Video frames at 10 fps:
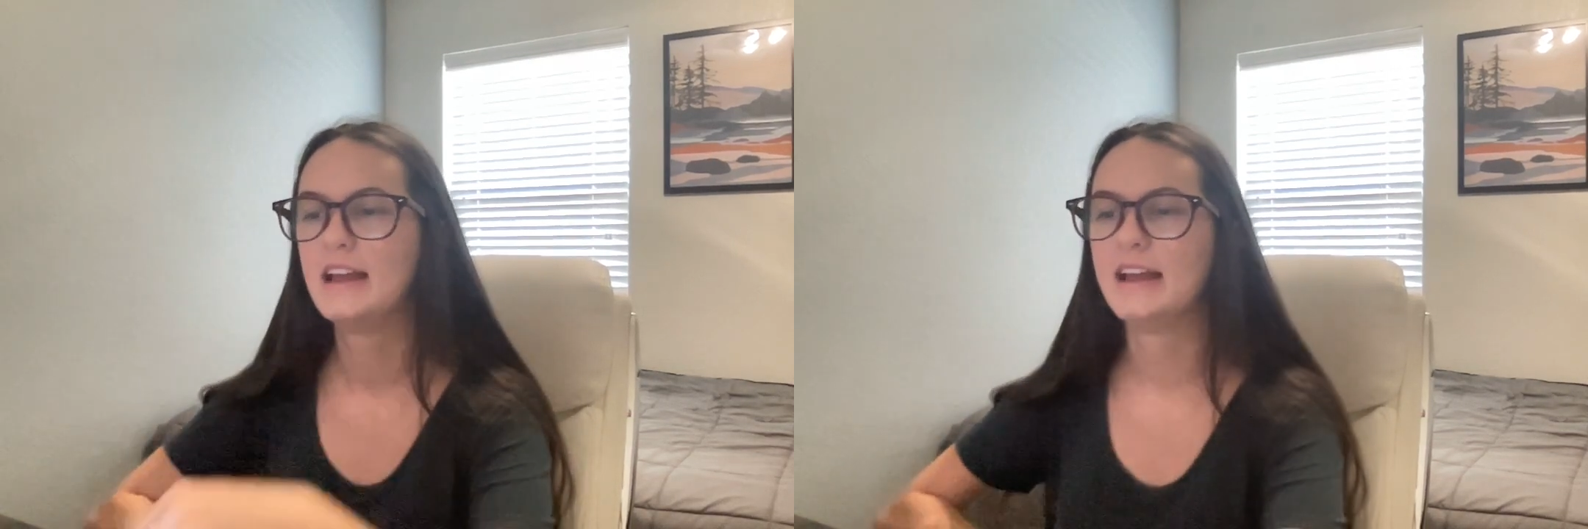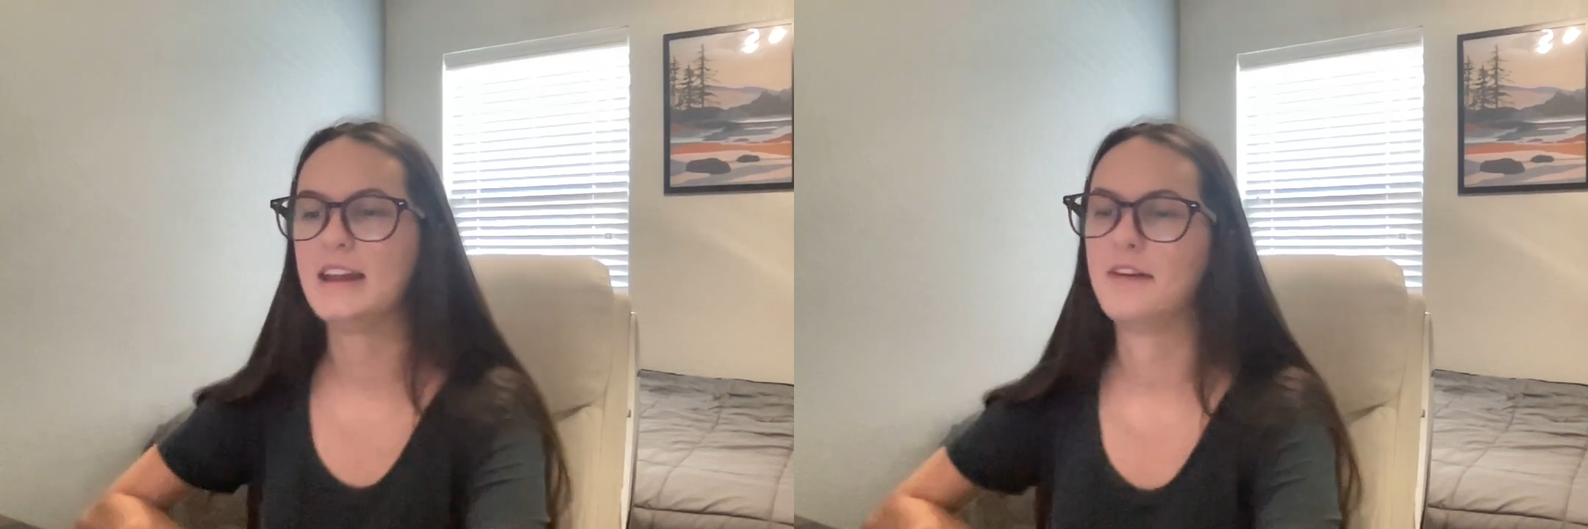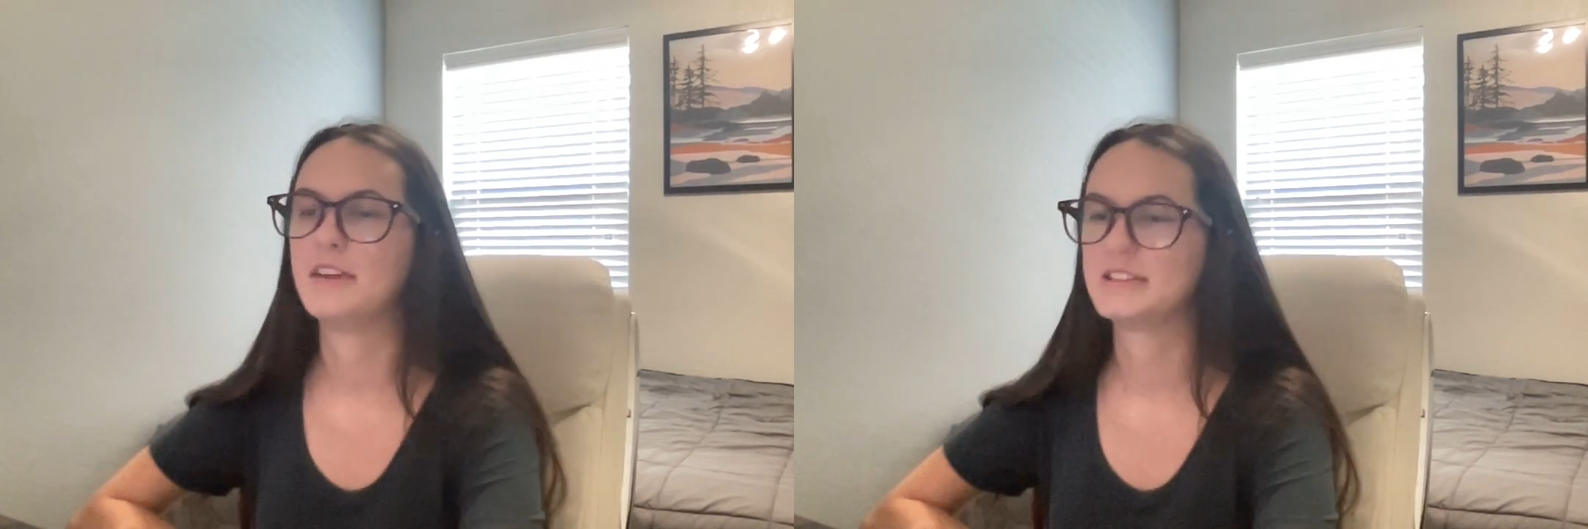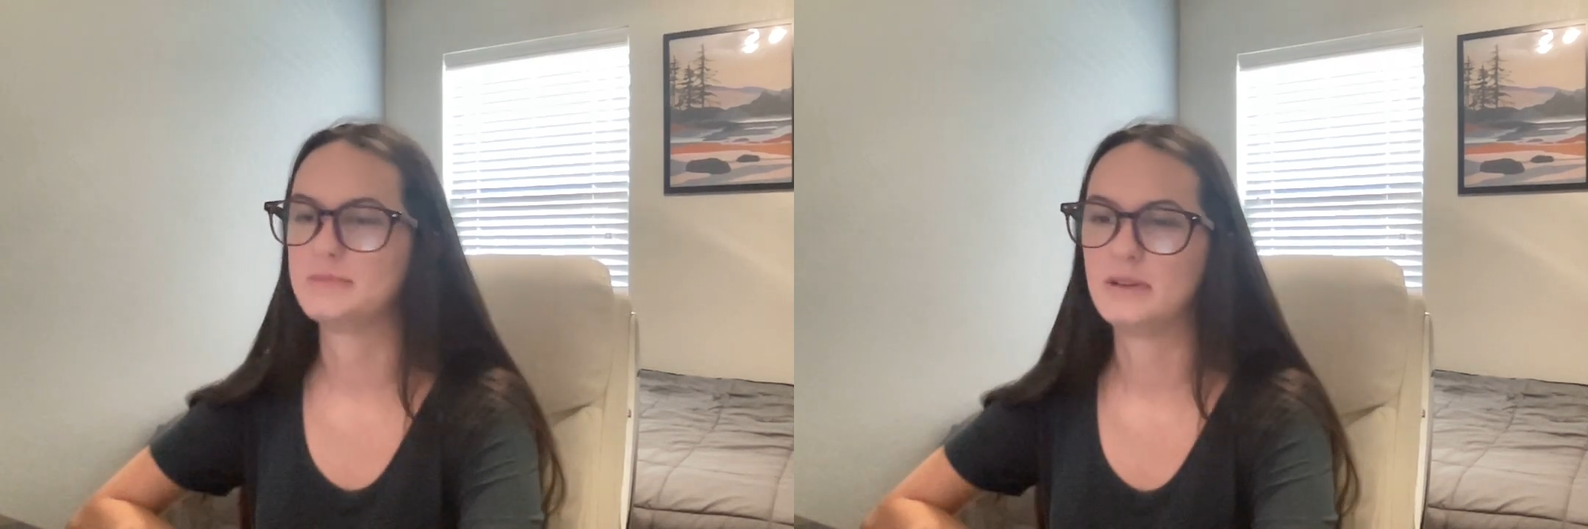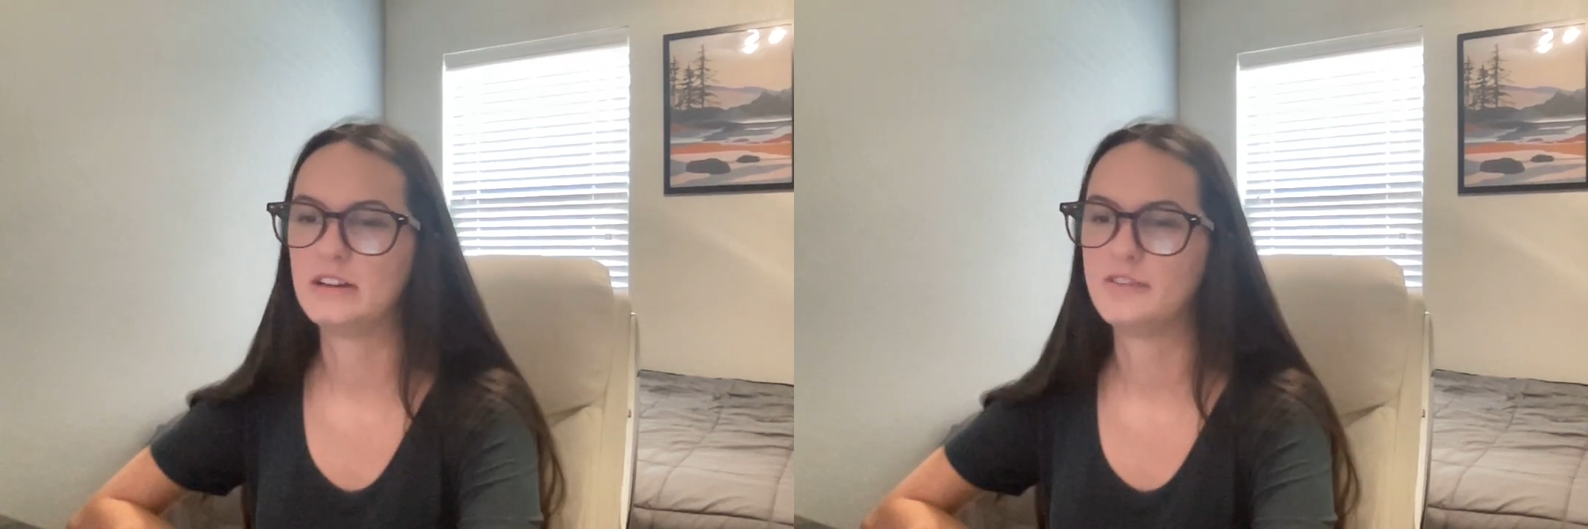and how
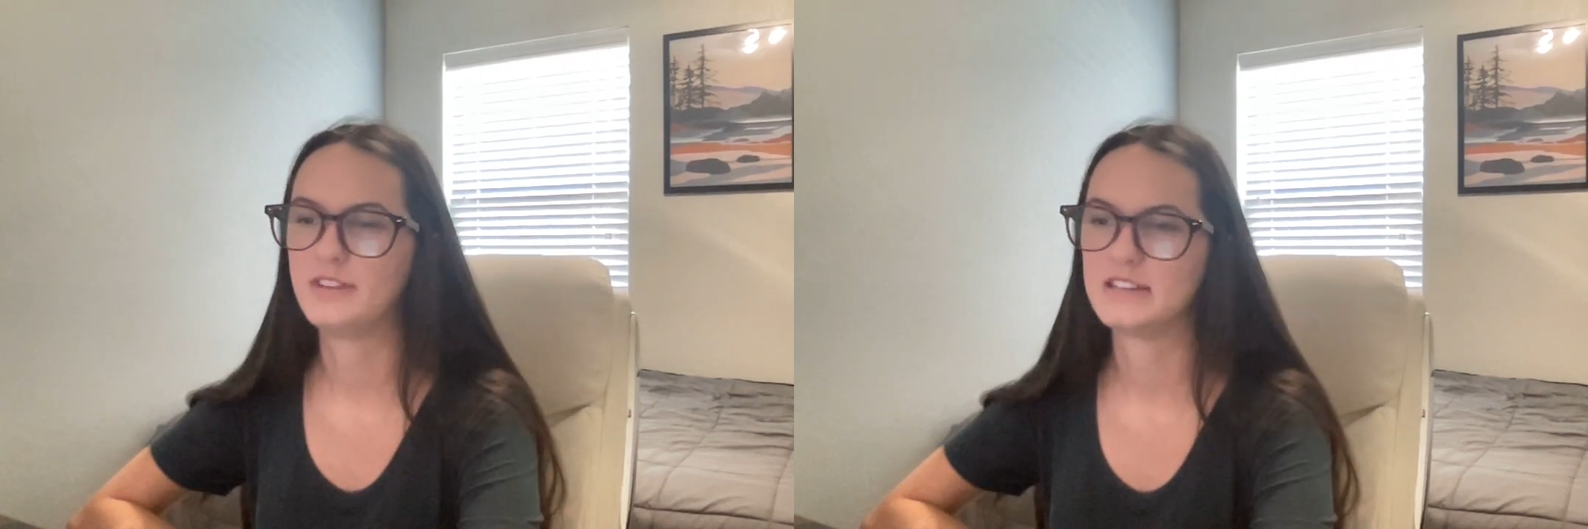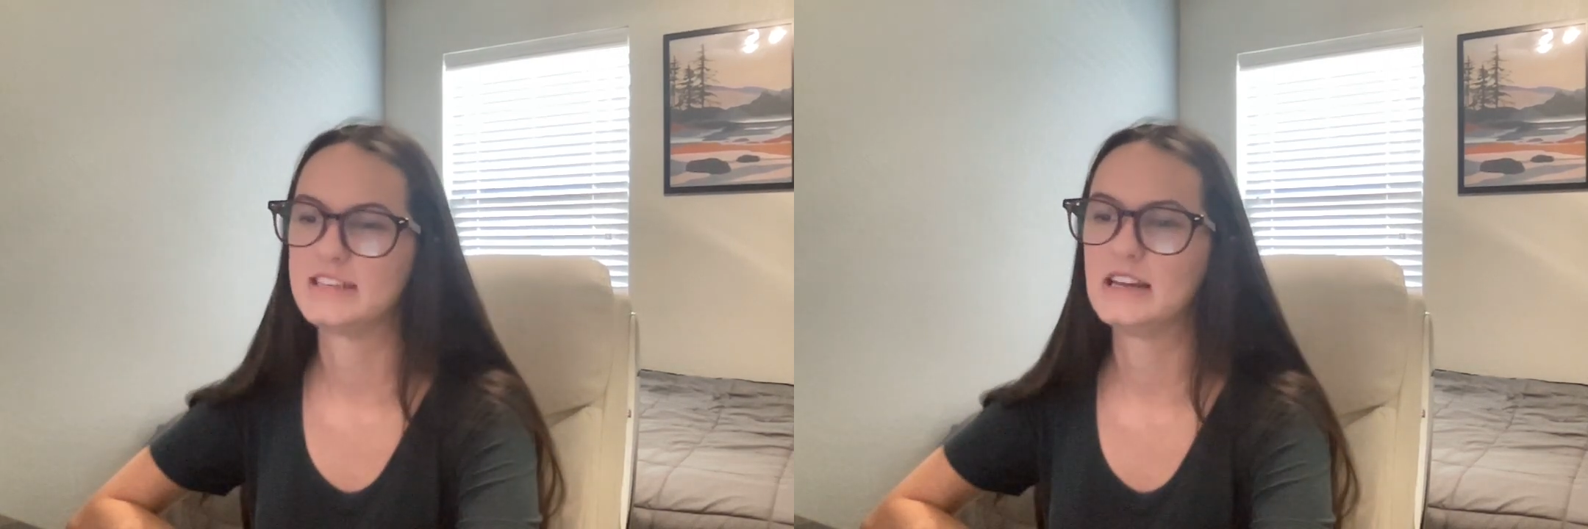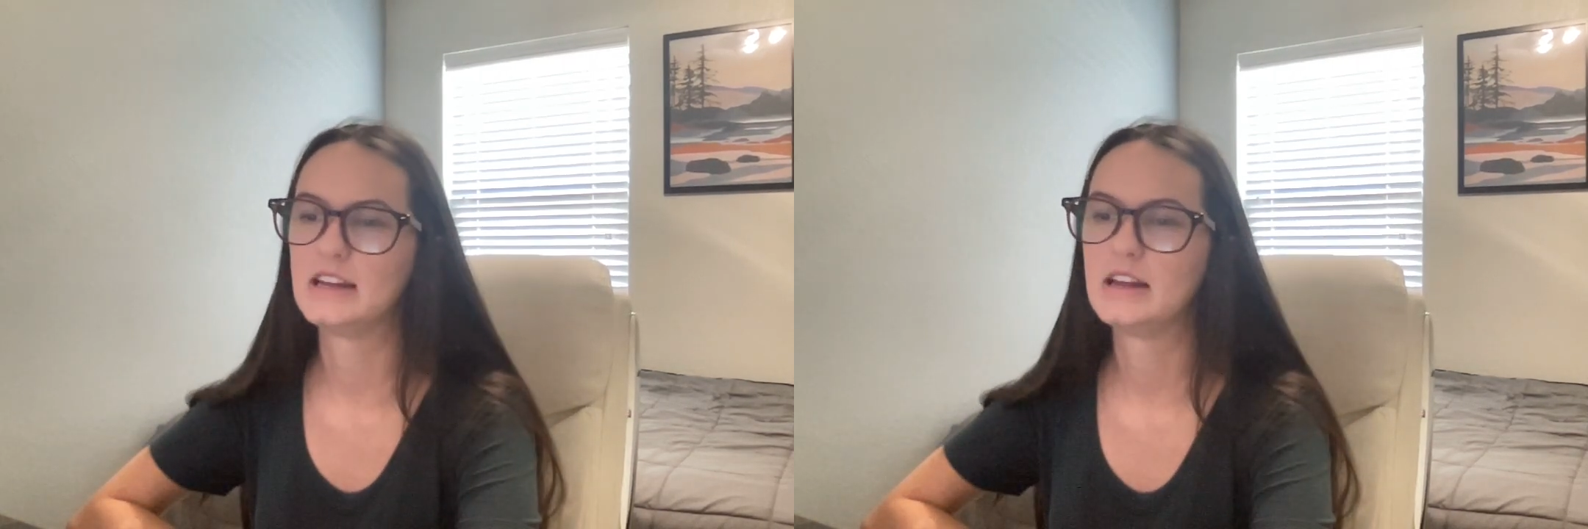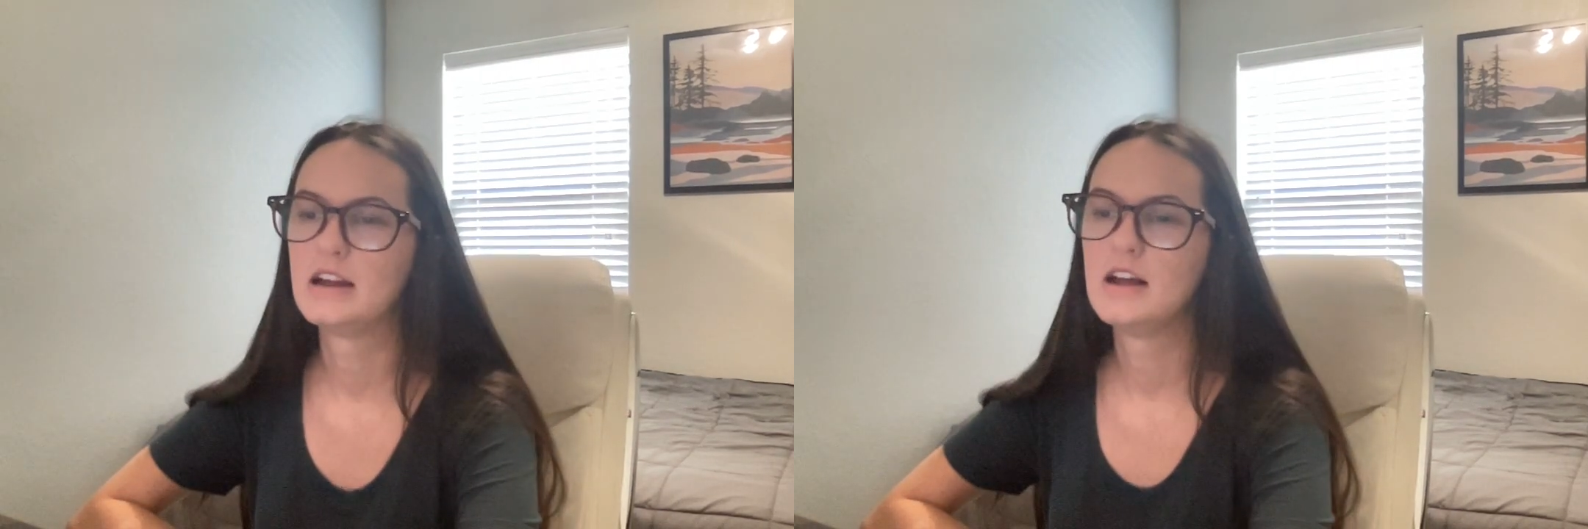that's manifesting.